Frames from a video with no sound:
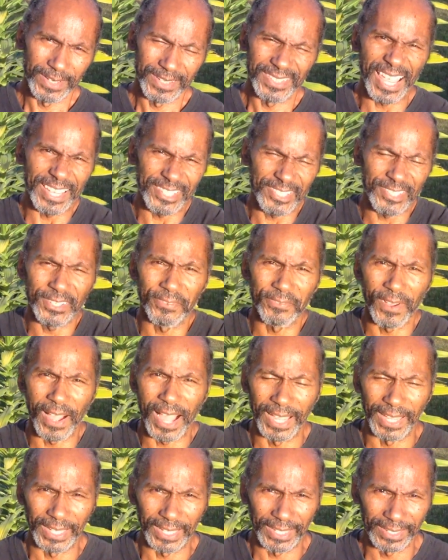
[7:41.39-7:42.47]

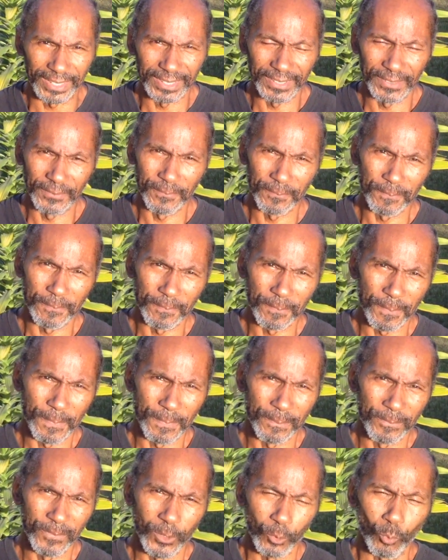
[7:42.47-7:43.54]
testifying,
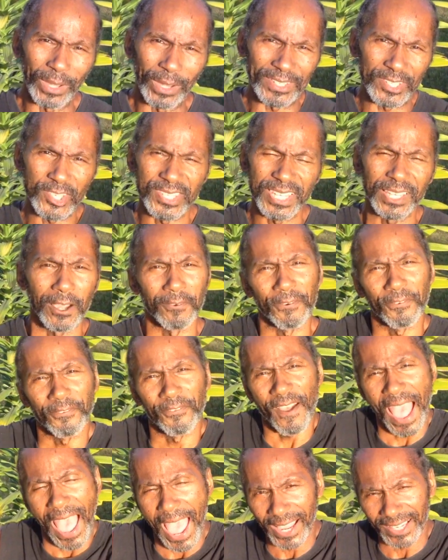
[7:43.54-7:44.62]
witnessing of
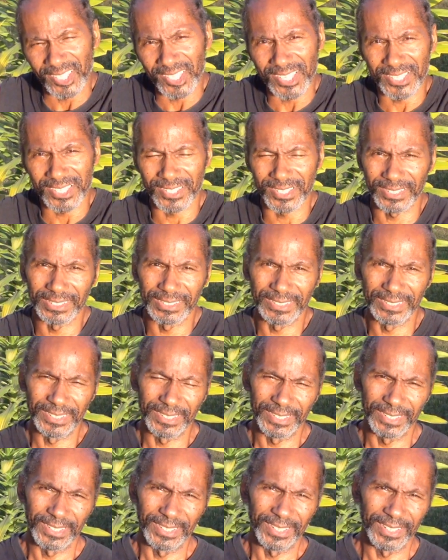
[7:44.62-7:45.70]
facts.
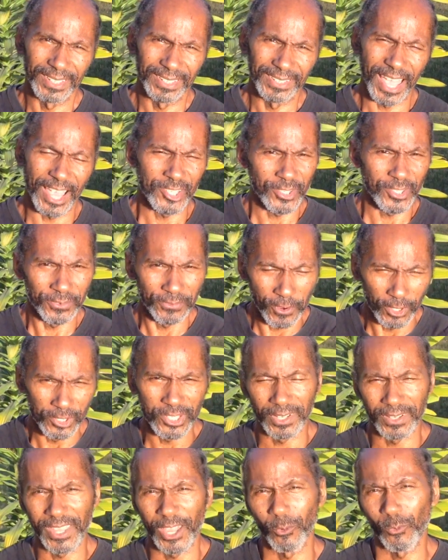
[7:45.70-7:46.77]
That's the
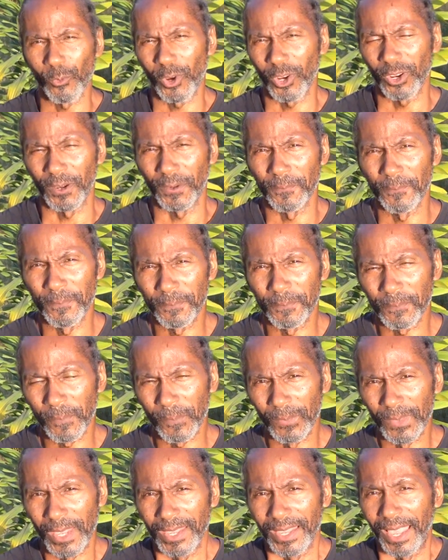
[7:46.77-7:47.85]
function of that word.
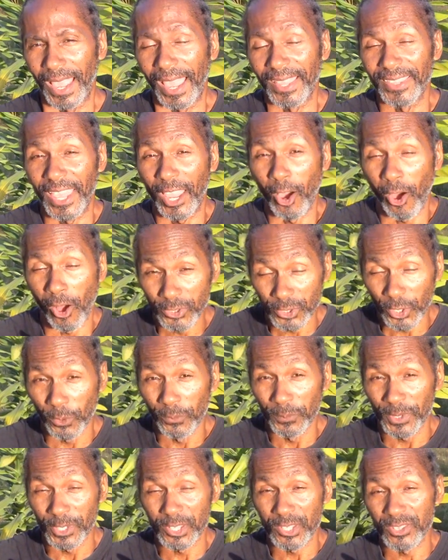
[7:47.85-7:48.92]
And they also
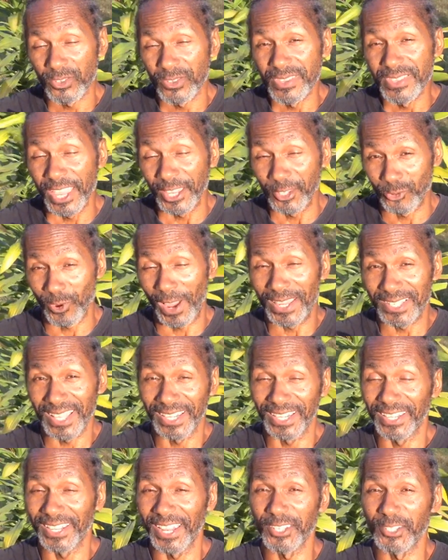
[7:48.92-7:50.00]
they
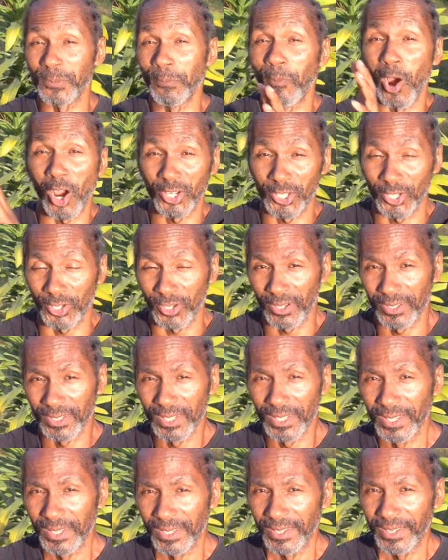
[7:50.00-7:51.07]
translate it as martyr.
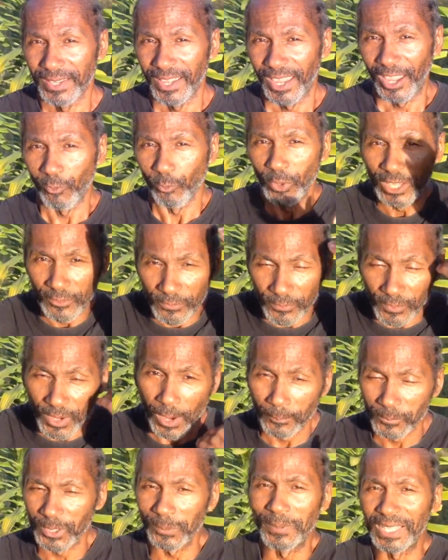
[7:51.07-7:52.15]
And we've
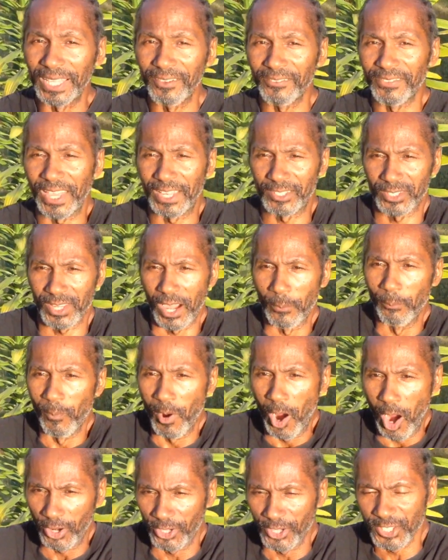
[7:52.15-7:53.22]
come to believe that a
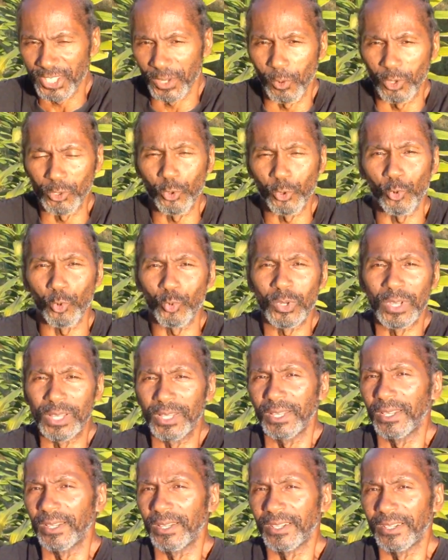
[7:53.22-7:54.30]
martyr is someone who
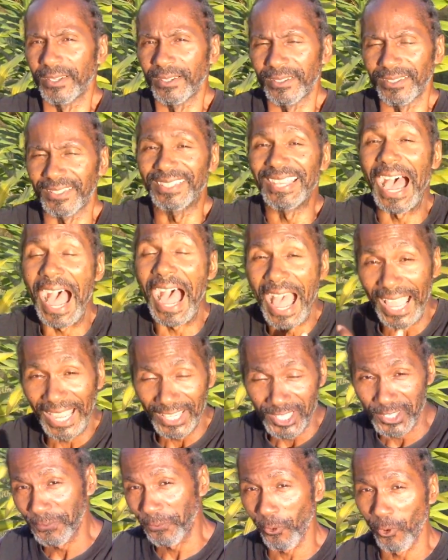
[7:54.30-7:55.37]

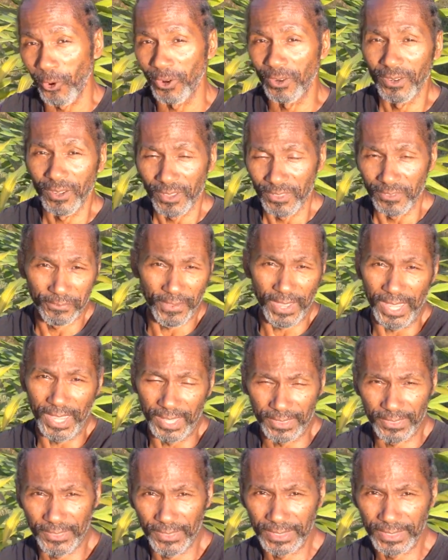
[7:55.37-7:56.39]
dies for the faith.